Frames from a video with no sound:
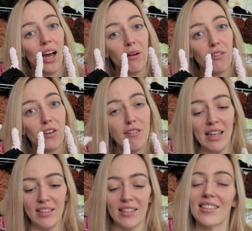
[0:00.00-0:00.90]
our 4
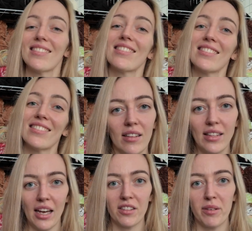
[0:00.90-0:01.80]
ratties.
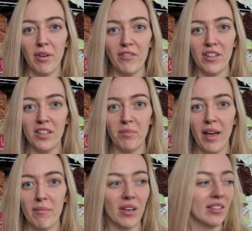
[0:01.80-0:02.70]
That is going to be it for this bit,